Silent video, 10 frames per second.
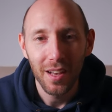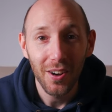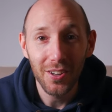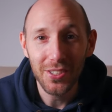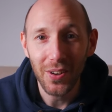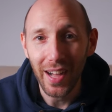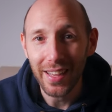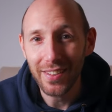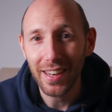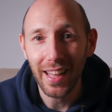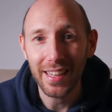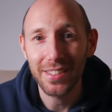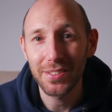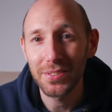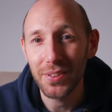Also, I really
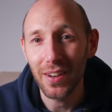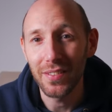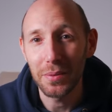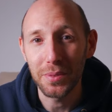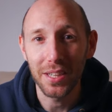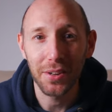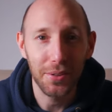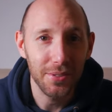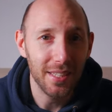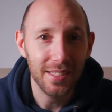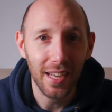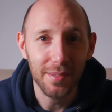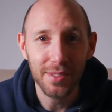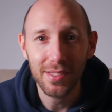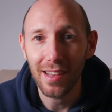like to travel with the crew
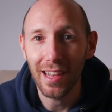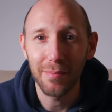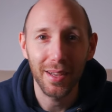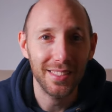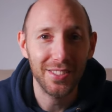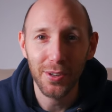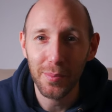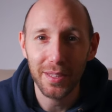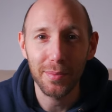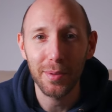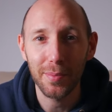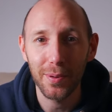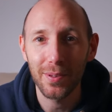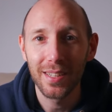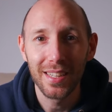sometimes. I met so many
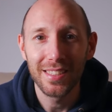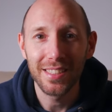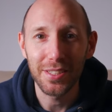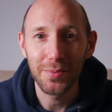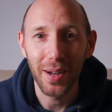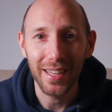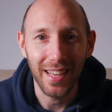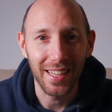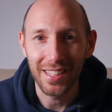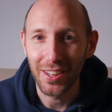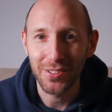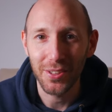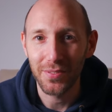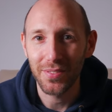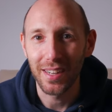people this way and a lot
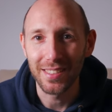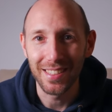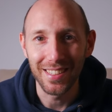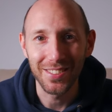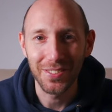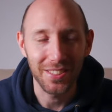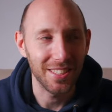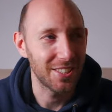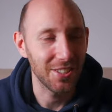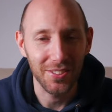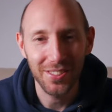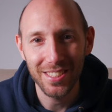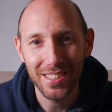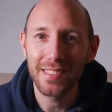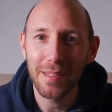of fun uh, during the
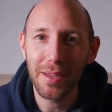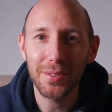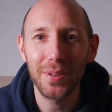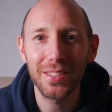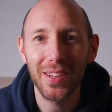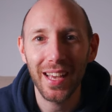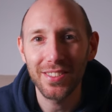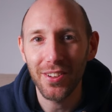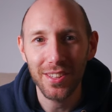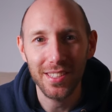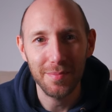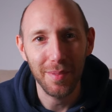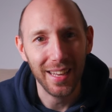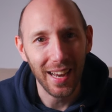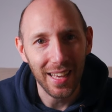shot. The best way to get noticed
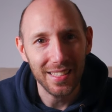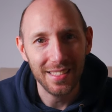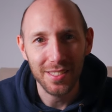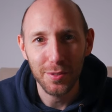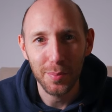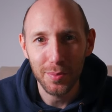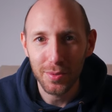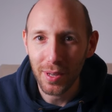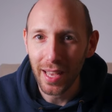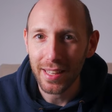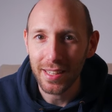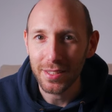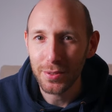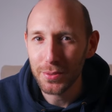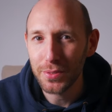by clients is to put together
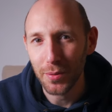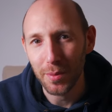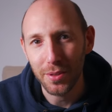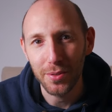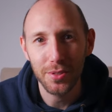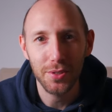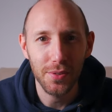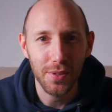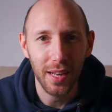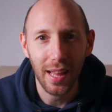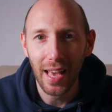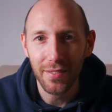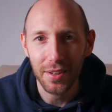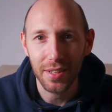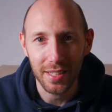2-3 minutes show reel
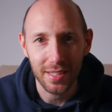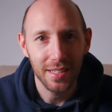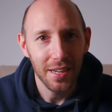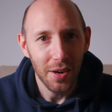every year